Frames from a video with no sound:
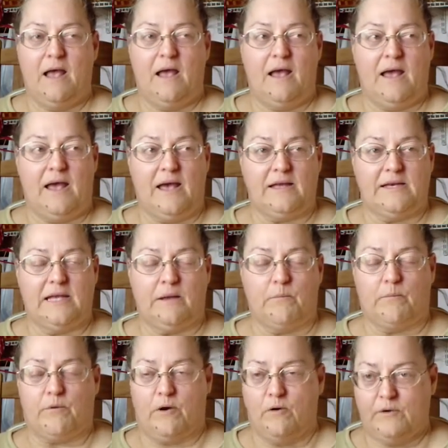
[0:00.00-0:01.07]
and he
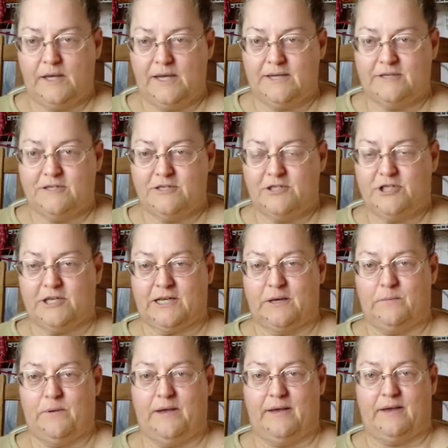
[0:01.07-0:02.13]
broke into the
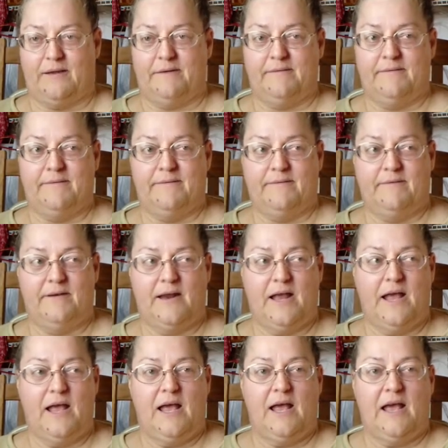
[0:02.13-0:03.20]
chicken pen,
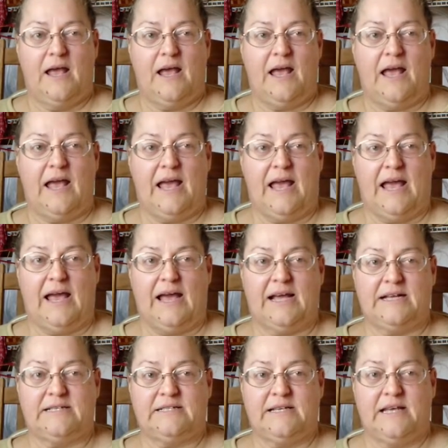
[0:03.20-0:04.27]

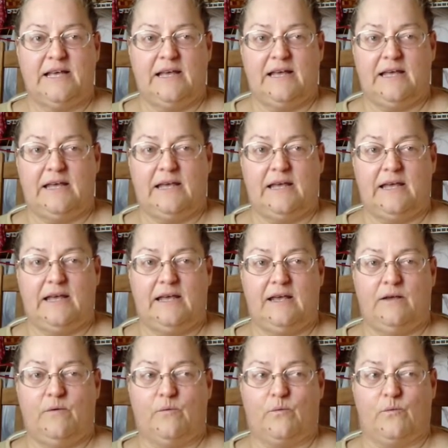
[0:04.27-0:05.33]
and
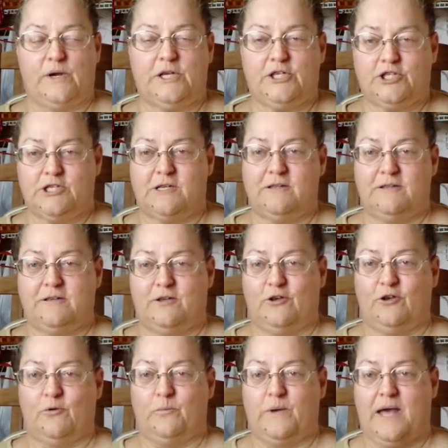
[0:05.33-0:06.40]
he reached in the
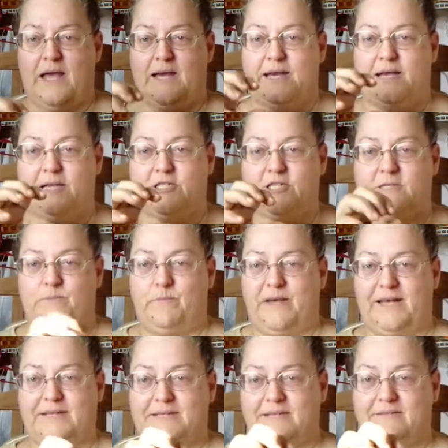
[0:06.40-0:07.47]
coop, and he just
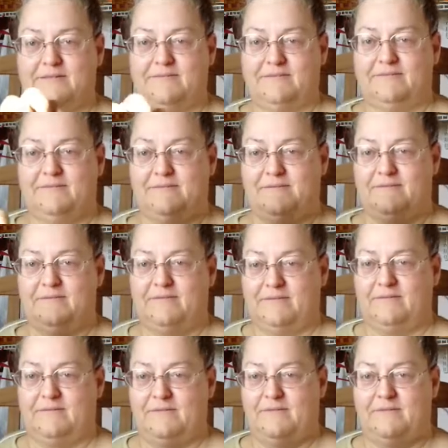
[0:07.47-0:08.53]
bit
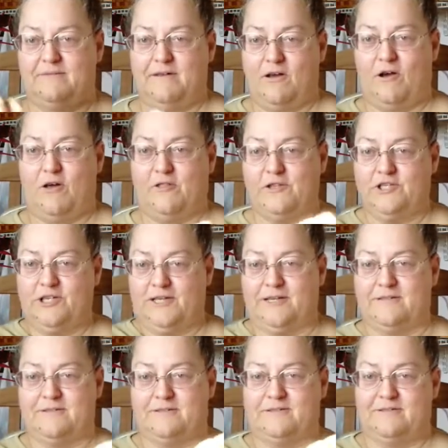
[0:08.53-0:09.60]
all the chickens.
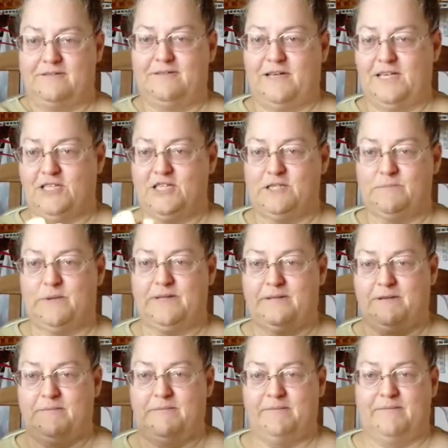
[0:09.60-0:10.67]
He just bit
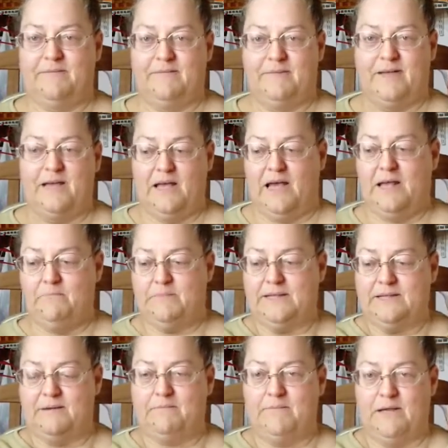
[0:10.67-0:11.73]
them, and
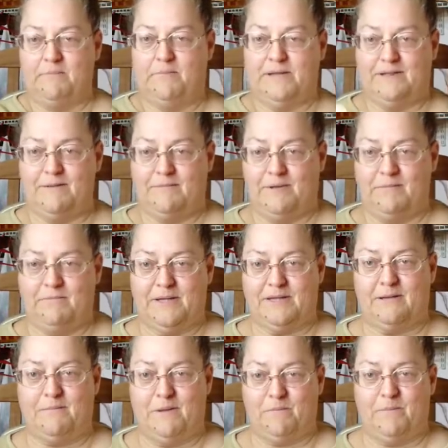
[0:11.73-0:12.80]
bit them, and bit them, and bit
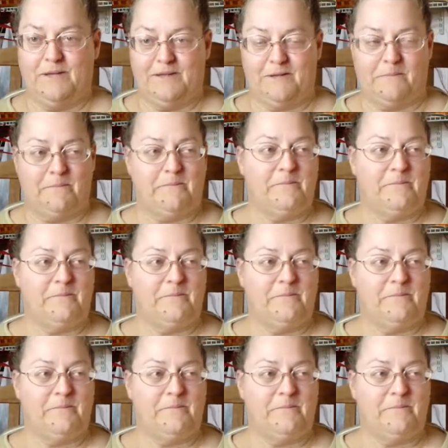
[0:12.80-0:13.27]
them, and bit them.